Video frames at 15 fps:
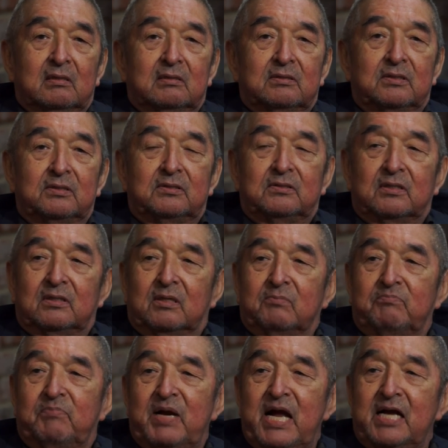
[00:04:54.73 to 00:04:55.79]
she said, the
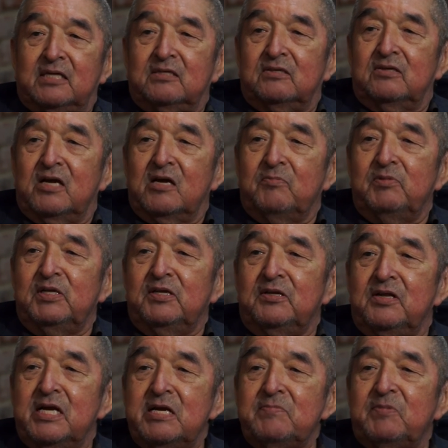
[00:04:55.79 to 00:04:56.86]
backstabbing
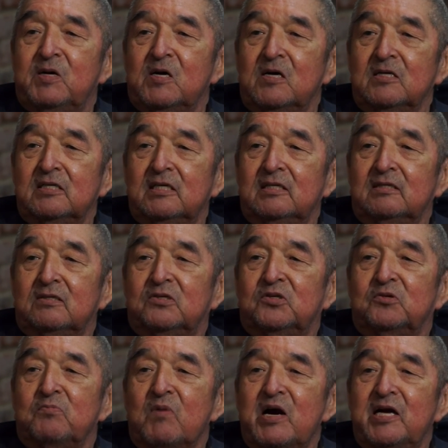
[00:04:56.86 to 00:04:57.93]
and name calling and
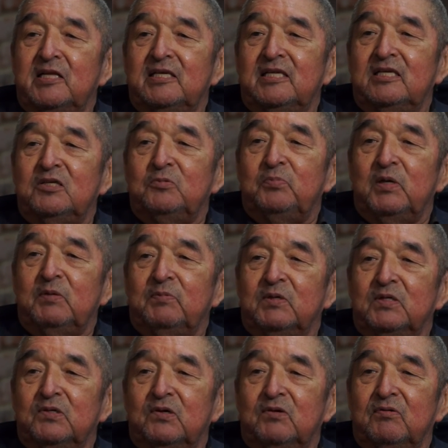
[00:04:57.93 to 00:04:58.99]
smiling these
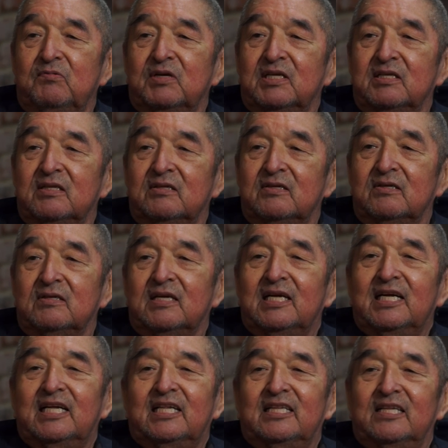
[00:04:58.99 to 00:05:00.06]
people do at one another.
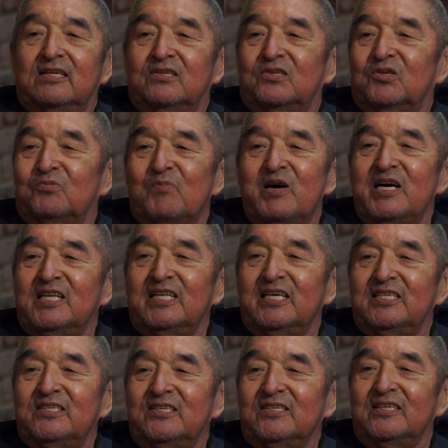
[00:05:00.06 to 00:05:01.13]
They'll smile
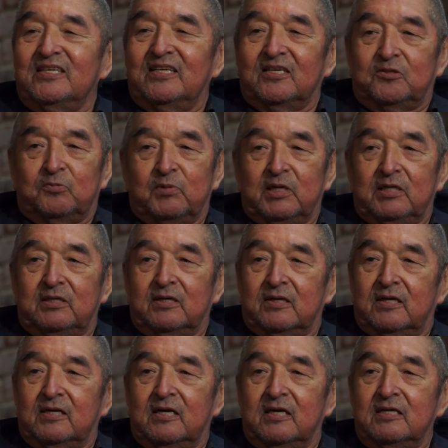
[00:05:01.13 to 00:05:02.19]
at you, and the next minute they're
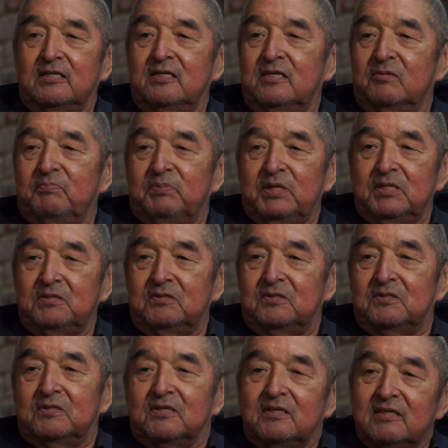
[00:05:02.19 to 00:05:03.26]
cutting you to
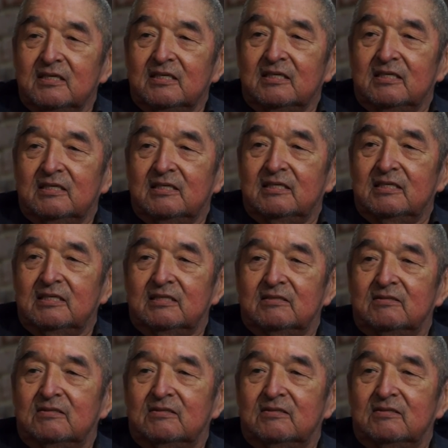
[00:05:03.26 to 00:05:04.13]
pieces. You know,